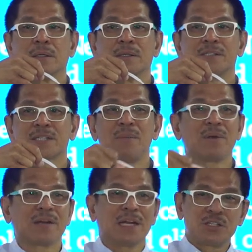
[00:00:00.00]
Some
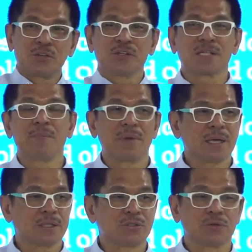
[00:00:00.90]
are really sure, some are
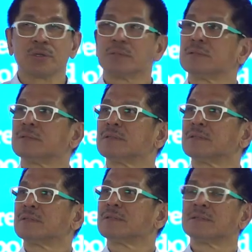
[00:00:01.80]
not sure.
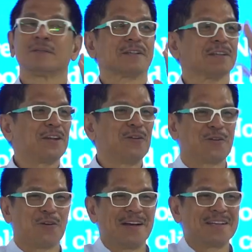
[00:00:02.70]
They don't
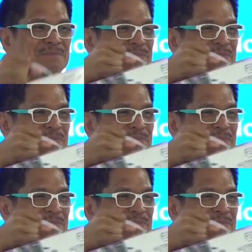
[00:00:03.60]
know, huh?